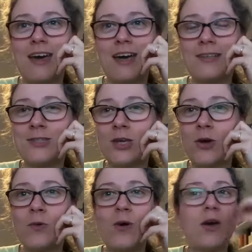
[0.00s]
And
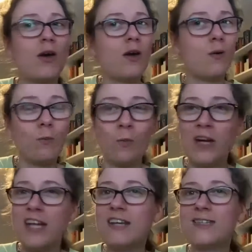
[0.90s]
so
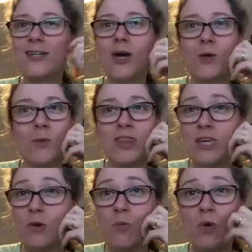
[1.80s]
we need to know whether
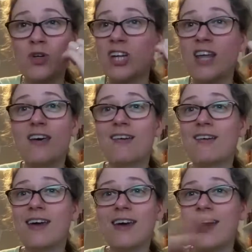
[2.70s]
you want to
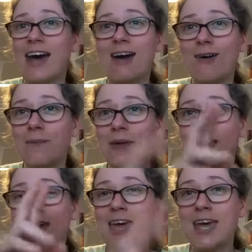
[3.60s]
learn
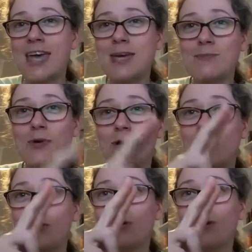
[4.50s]
Arabic,
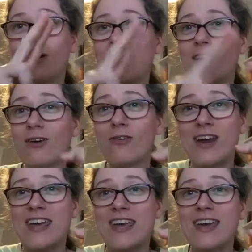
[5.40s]
Hebrew,
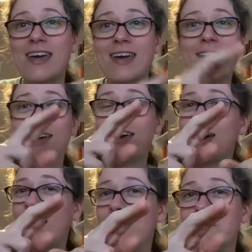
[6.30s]
Greek,
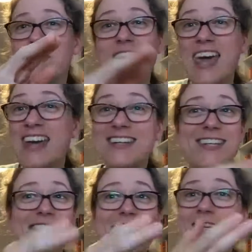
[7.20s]
Hindi,
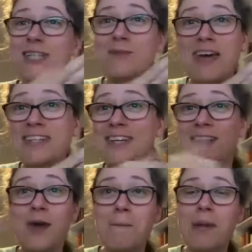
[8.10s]
Tibetan,
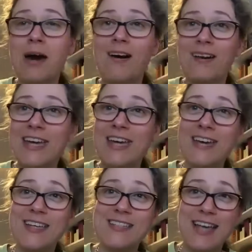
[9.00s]
Pali,
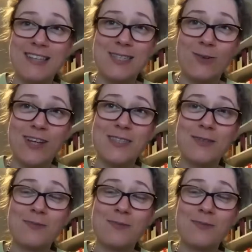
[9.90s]
Sanskrit.